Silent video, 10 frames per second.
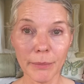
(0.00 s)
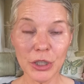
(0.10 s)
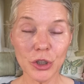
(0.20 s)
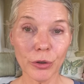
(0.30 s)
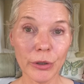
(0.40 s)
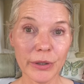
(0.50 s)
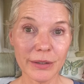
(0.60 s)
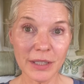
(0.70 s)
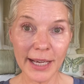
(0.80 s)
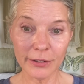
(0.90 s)
me show you the
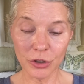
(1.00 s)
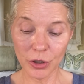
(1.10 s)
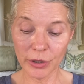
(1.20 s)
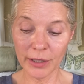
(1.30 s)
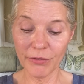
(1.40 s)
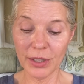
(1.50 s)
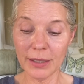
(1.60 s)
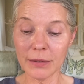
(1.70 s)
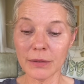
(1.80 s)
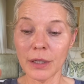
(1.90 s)
texture of
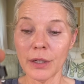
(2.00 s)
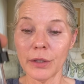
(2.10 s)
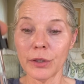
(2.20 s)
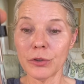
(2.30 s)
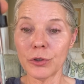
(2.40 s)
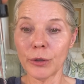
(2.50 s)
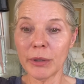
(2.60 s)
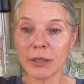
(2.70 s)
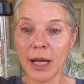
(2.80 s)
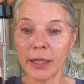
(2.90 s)
these. The
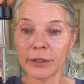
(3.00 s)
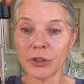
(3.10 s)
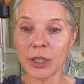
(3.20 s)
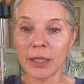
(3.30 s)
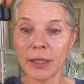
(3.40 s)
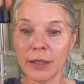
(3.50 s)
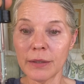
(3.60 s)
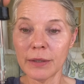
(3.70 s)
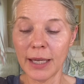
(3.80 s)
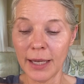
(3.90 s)
Dermatology
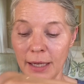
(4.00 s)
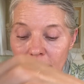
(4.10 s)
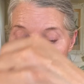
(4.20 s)
is a